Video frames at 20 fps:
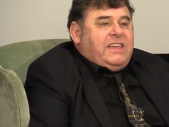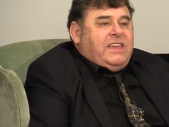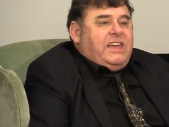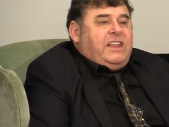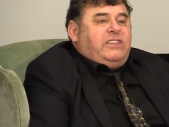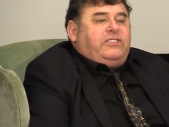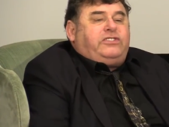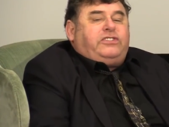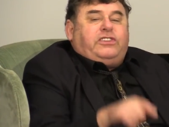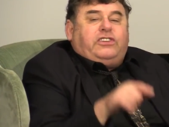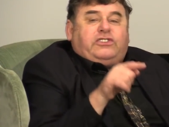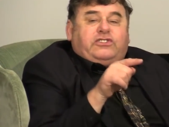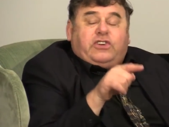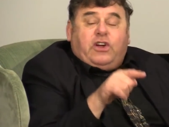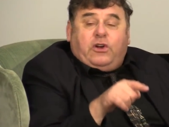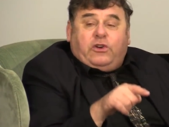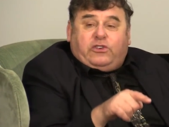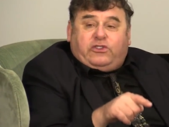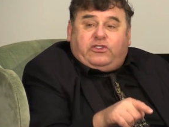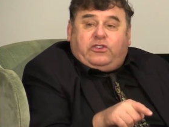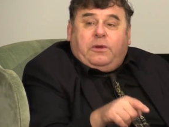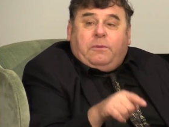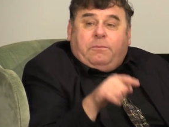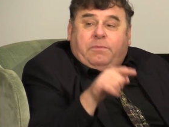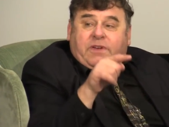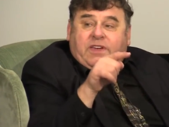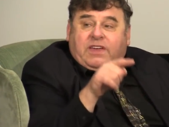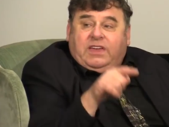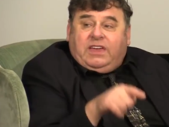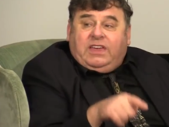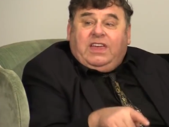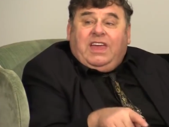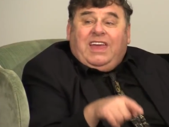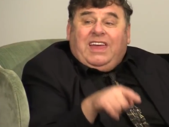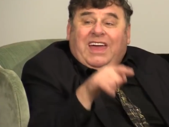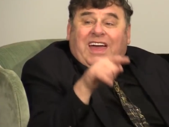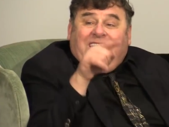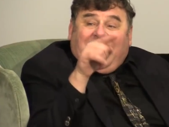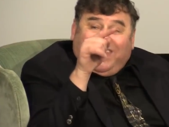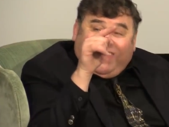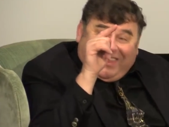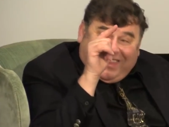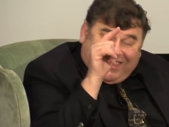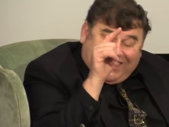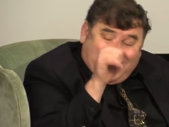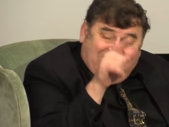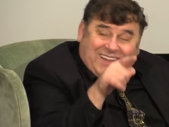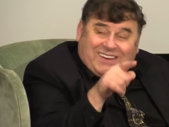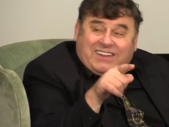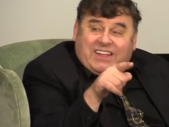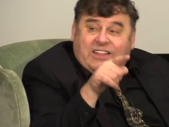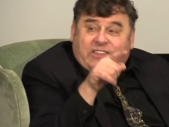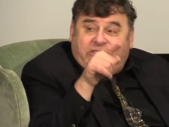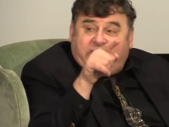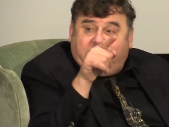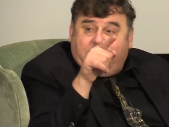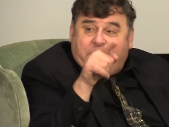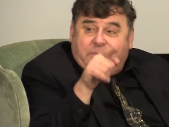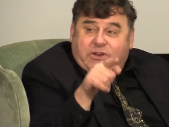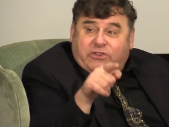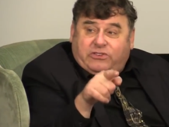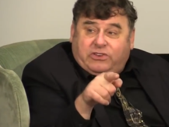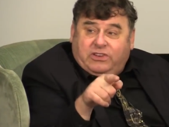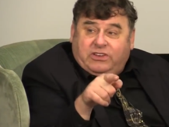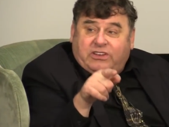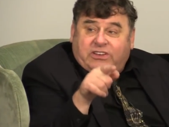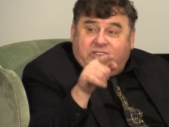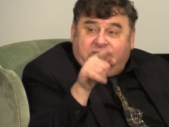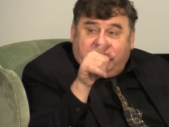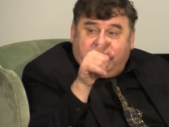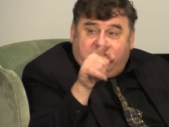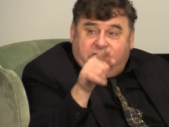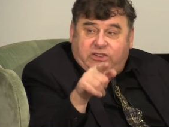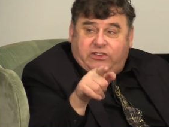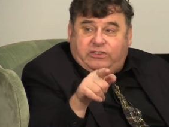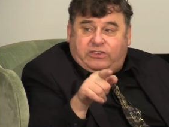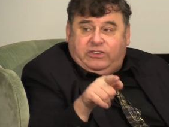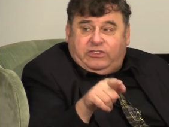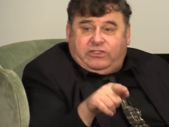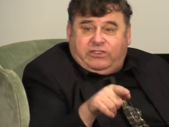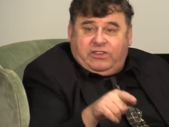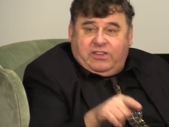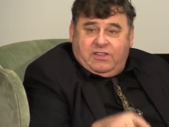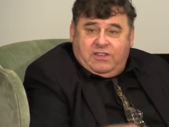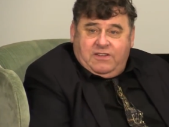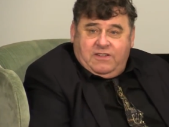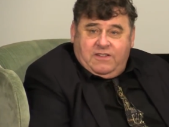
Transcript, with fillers: it is the church being not in submission to Jesus.